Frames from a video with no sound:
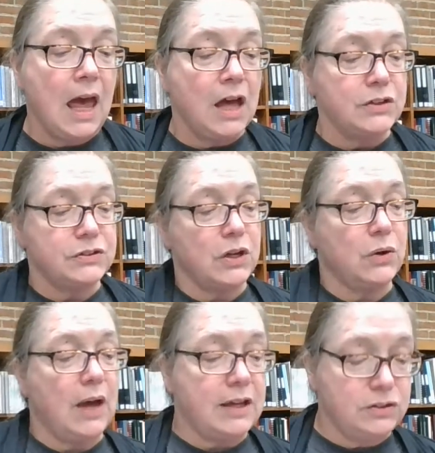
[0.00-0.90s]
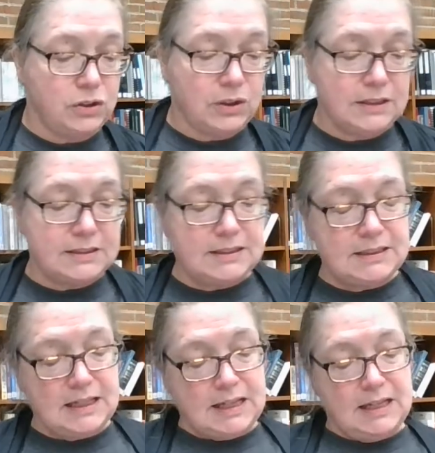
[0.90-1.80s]
So as you can
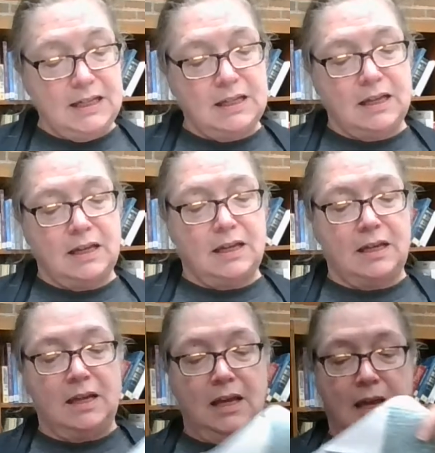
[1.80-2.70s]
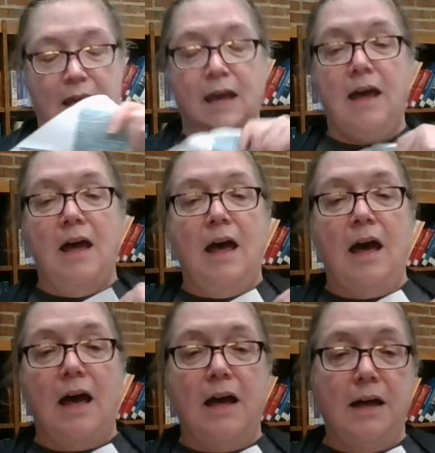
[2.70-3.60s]
see,
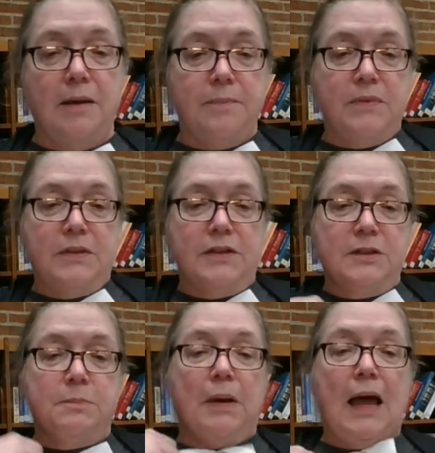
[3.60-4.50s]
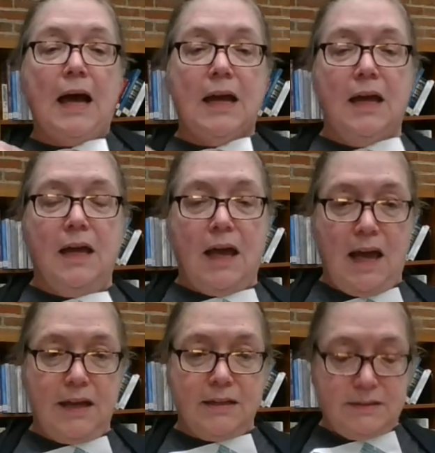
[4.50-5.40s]
this block
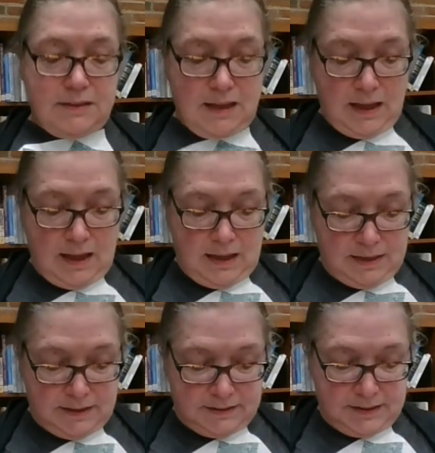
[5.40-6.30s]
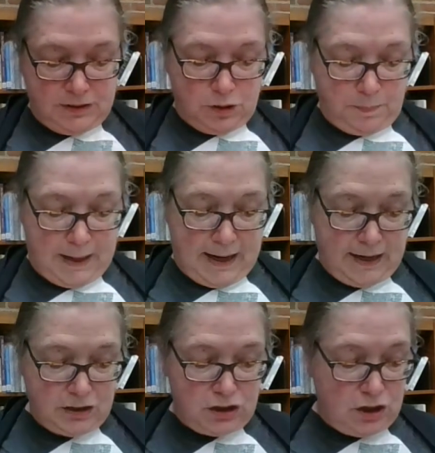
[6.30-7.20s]
has the center
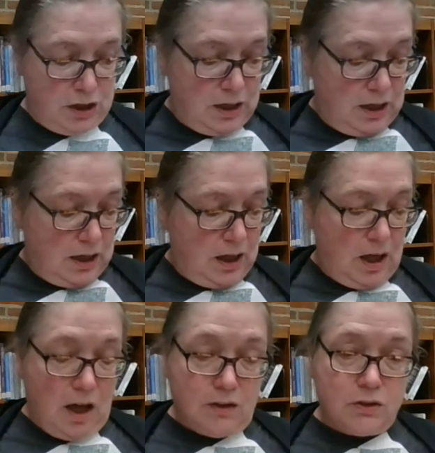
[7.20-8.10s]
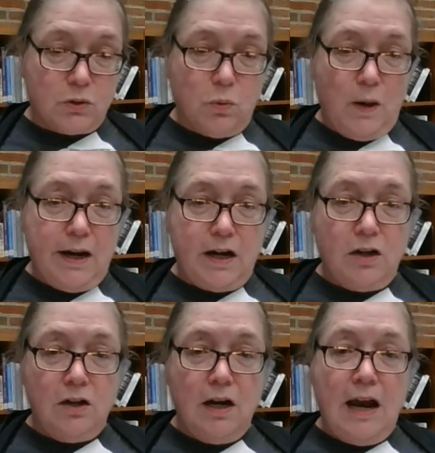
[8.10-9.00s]
patch, a
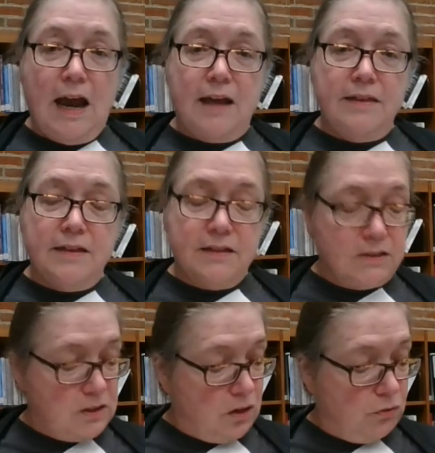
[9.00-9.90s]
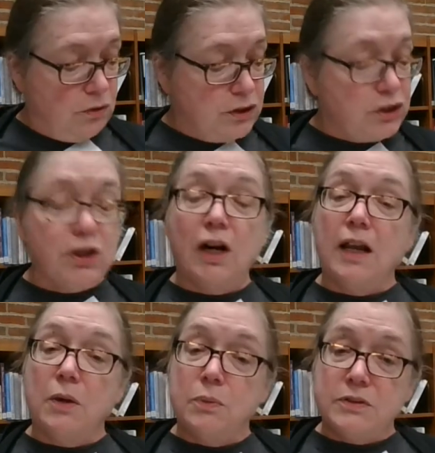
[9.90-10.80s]
square, and this
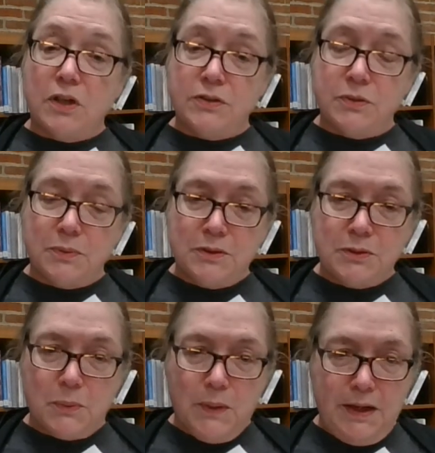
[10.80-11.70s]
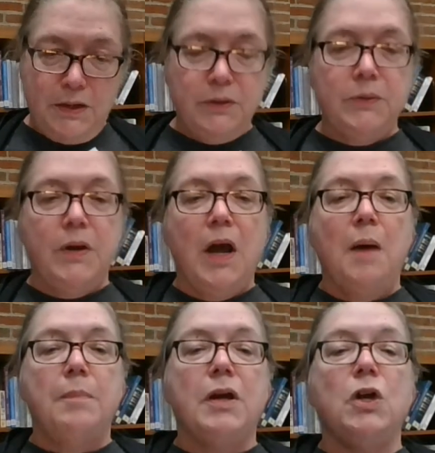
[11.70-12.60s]
originally was also a square,
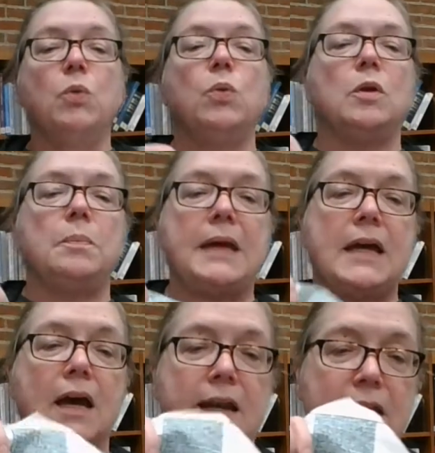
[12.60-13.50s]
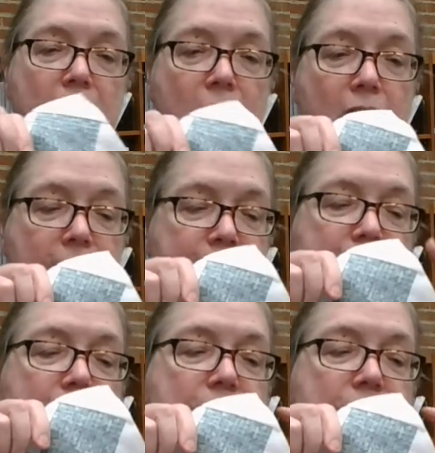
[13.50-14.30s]
but you will be cutting off